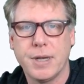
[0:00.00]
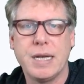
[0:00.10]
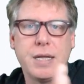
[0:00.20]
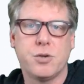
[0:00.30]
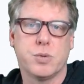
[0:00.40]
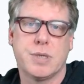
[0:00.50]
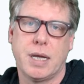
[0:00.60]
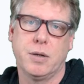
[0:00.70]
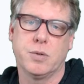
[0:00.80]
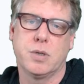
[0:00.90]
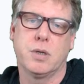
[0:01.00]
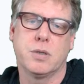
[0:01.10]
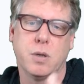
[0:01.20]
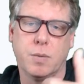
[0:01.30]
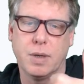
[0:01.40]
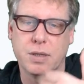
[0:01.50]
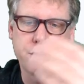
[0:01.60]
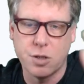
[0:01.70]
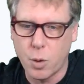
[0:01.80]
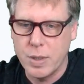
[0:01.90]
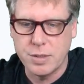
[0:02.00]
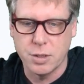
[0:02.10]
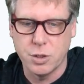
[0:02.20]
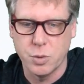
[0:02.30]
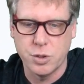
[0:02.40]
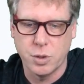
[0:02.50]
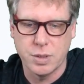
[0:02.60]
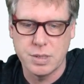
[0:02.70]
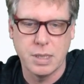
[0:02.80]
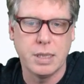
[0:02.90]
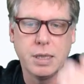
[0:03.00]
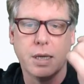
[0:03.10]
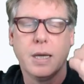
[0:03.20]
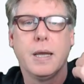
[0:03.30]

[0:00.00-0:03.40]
than initial sales. So it's so easy to do, as you can see.